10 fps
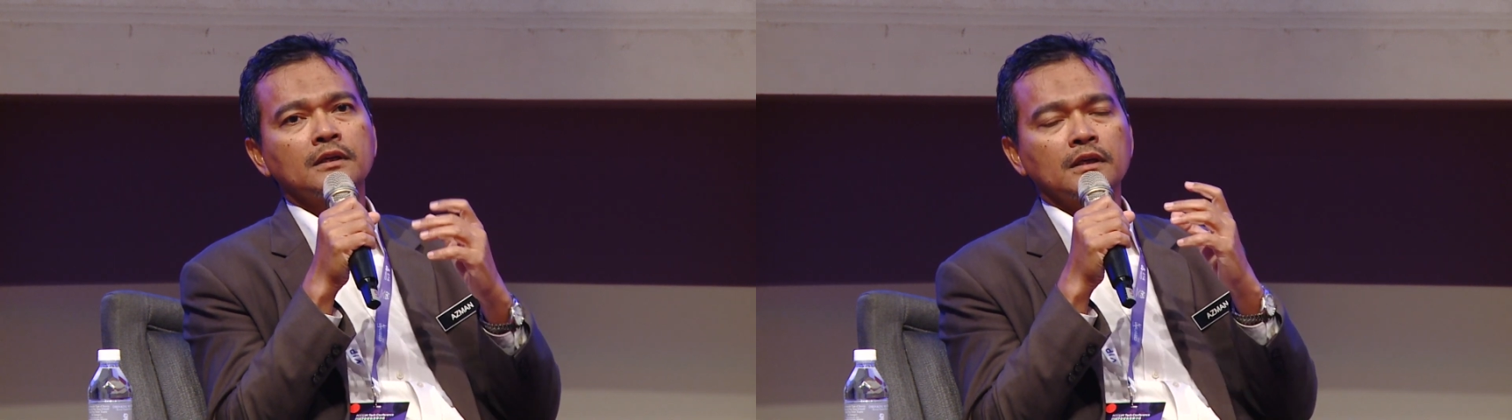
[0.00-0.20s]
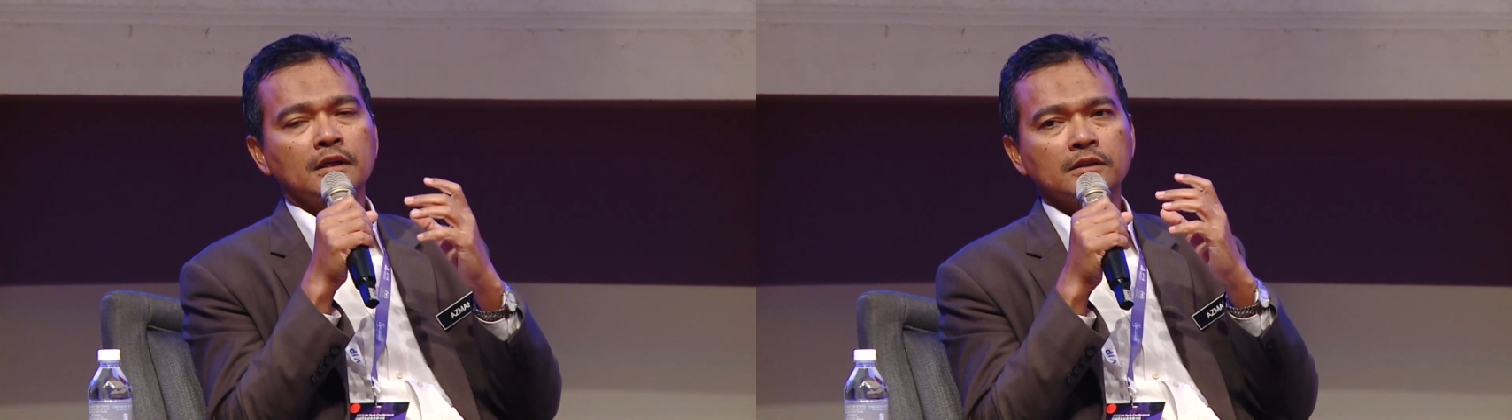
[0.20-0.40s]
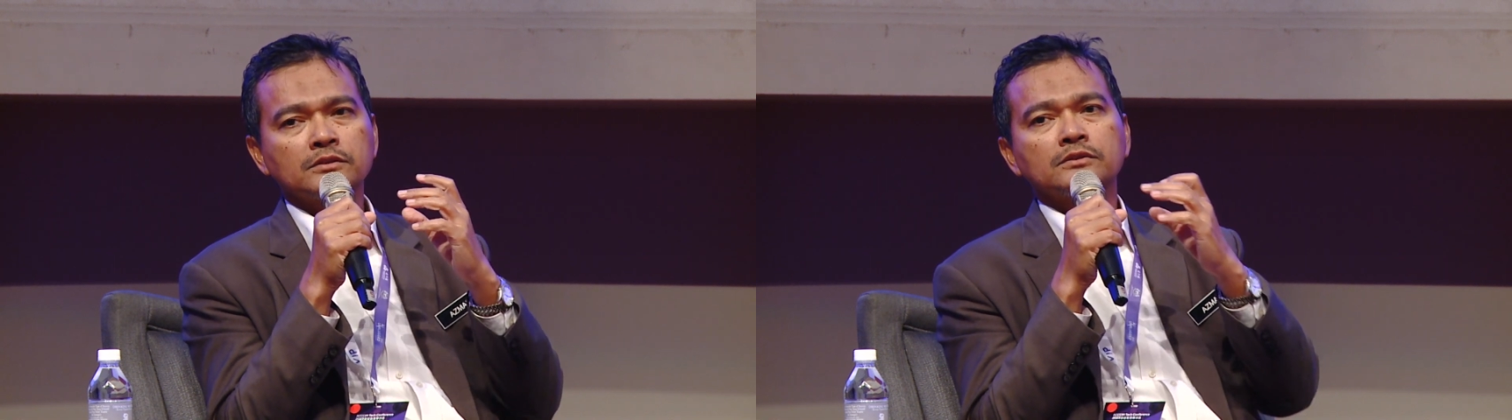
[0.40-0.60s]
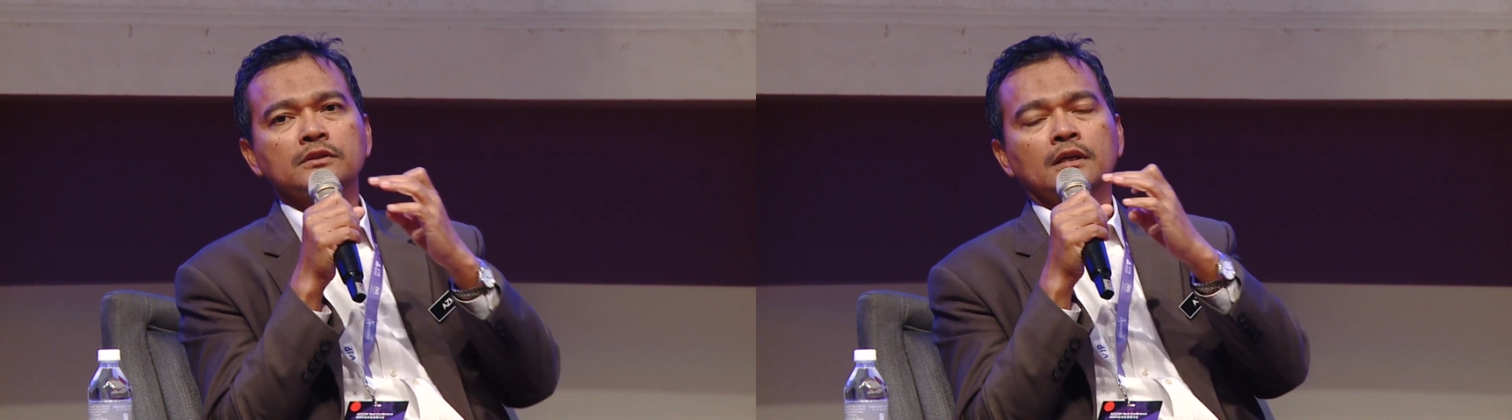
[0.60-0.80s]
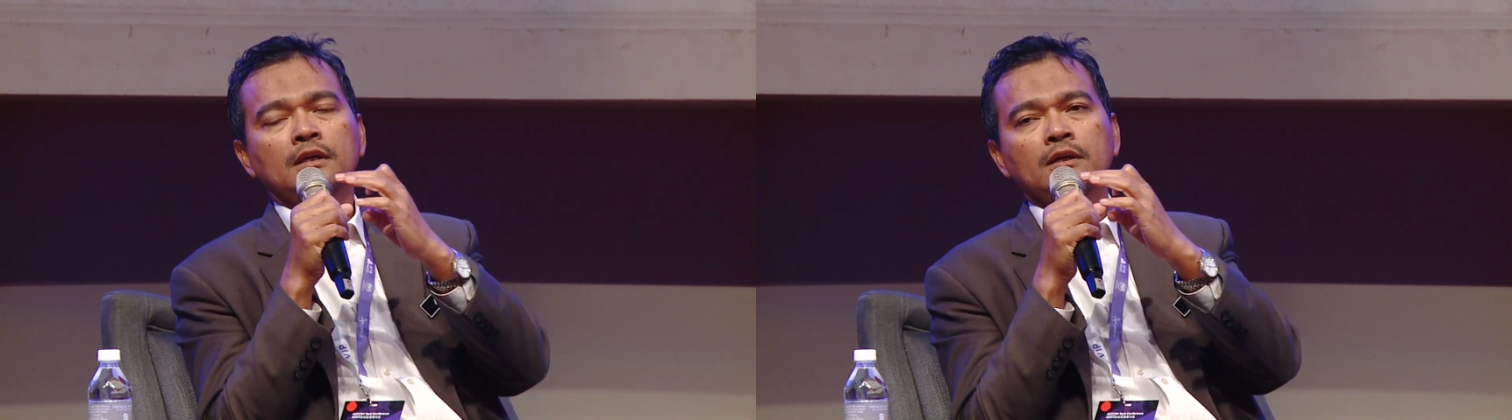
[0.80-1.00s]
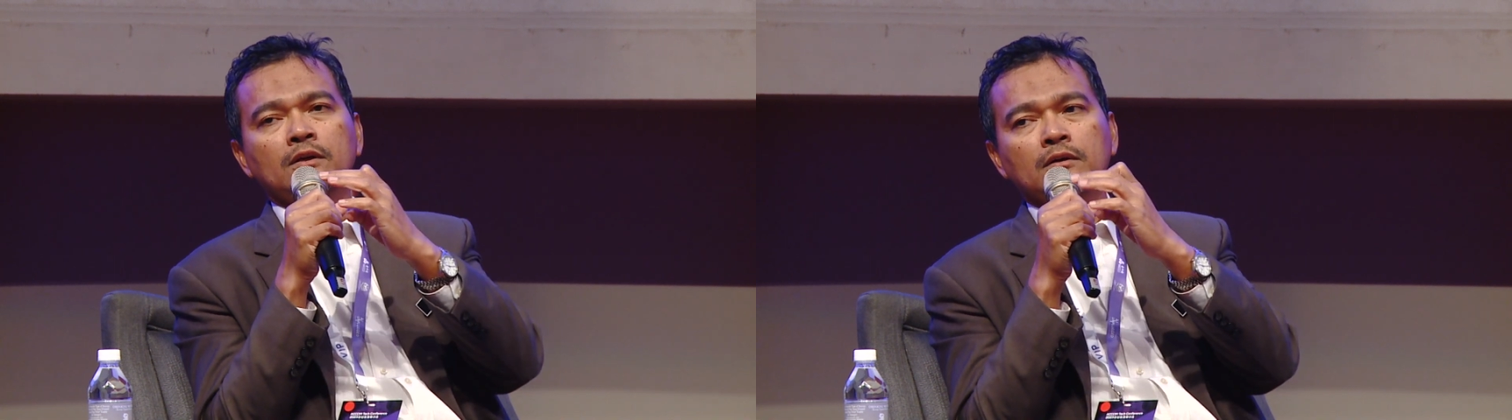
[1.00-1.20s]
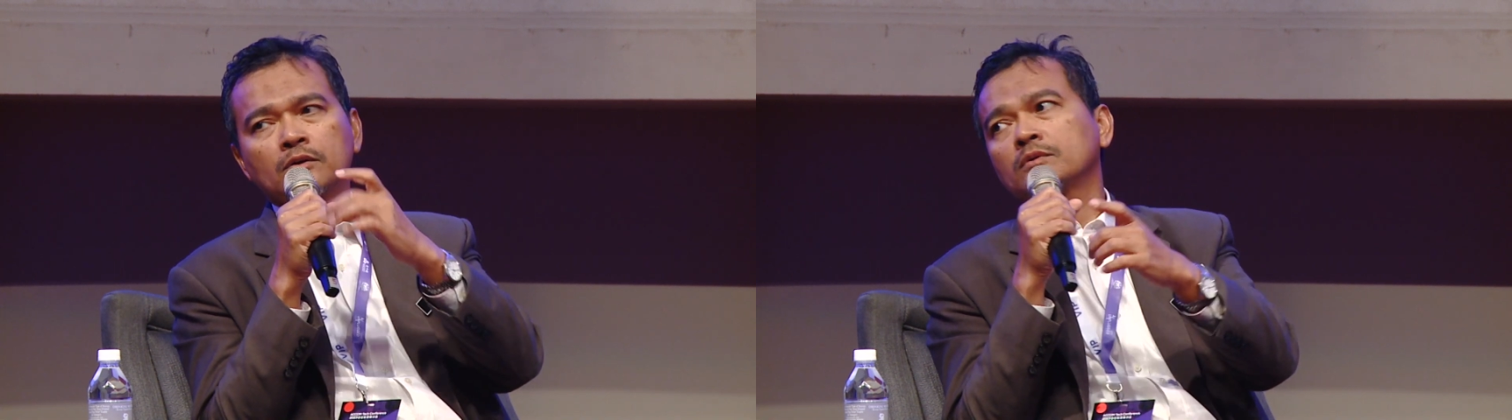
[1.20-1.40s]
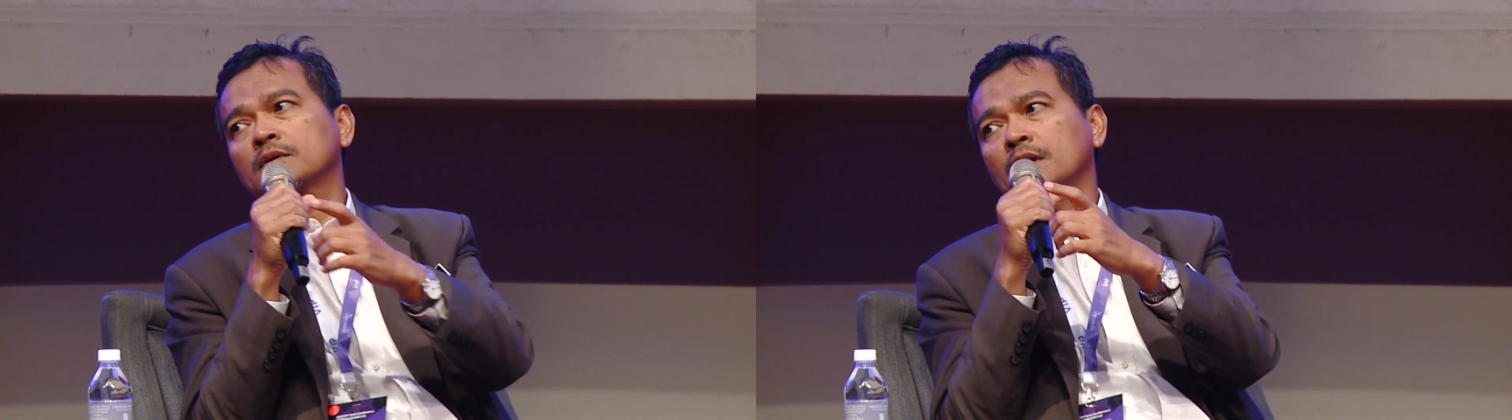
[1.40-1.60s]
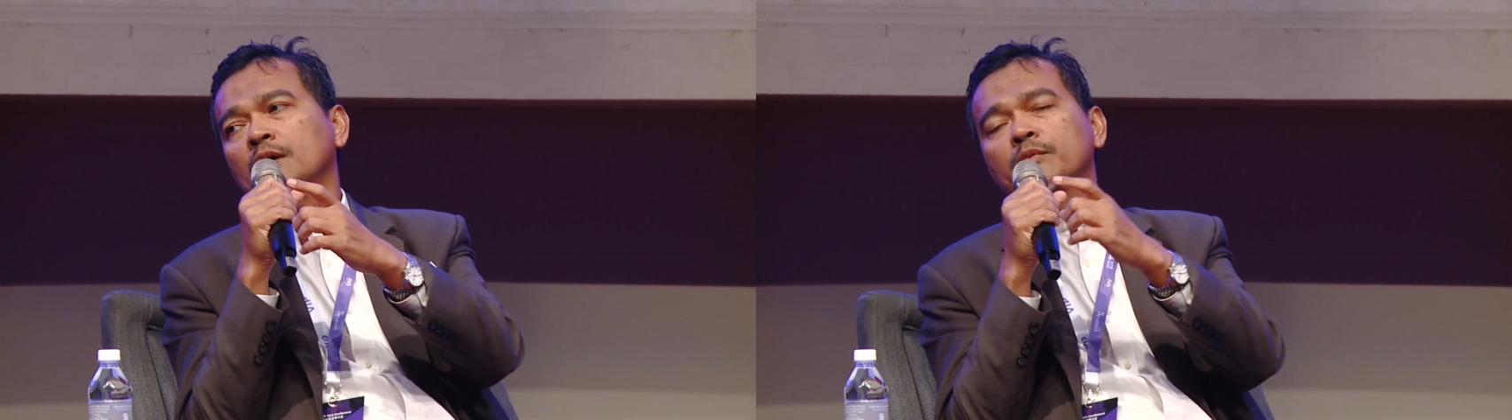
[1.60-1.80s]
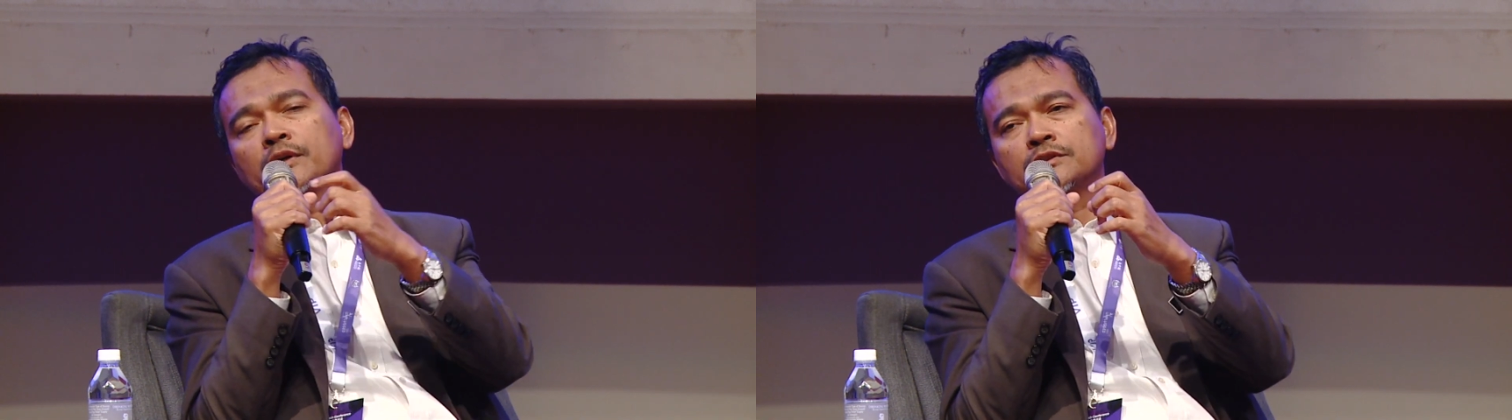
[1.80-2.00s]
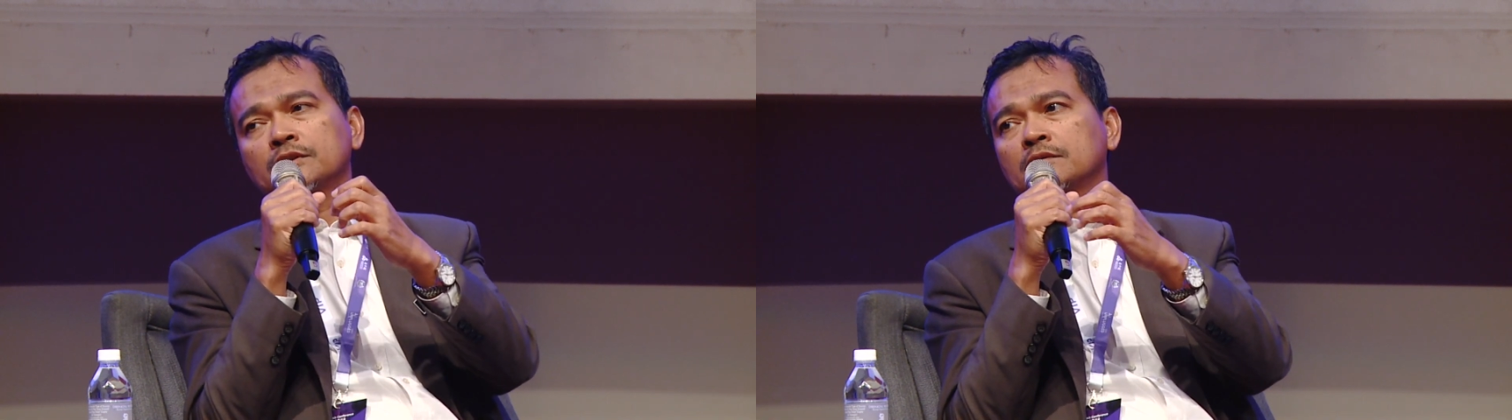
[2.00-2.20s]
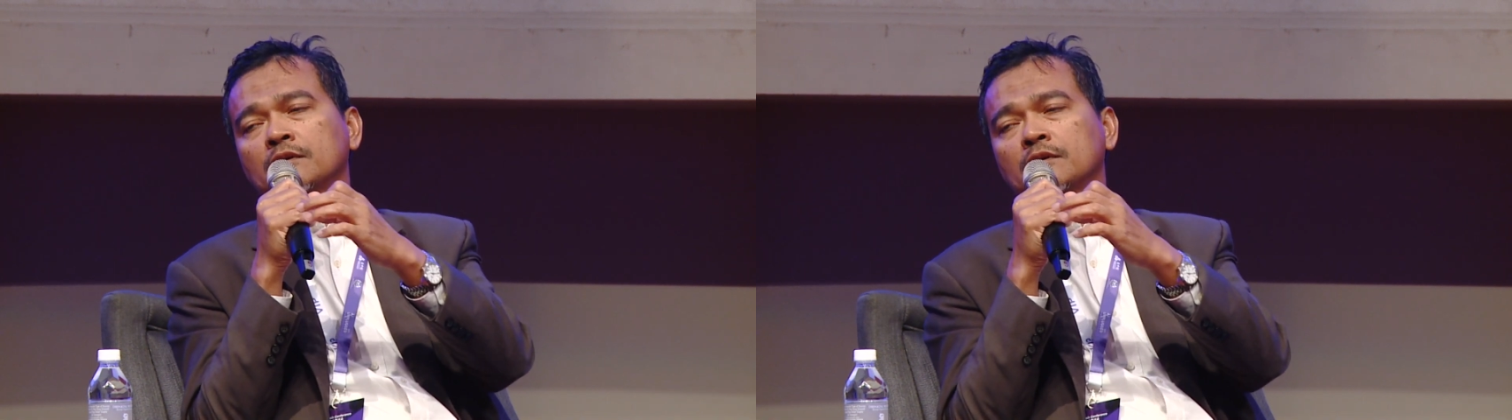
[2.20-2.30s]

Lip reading: is a good collaboration,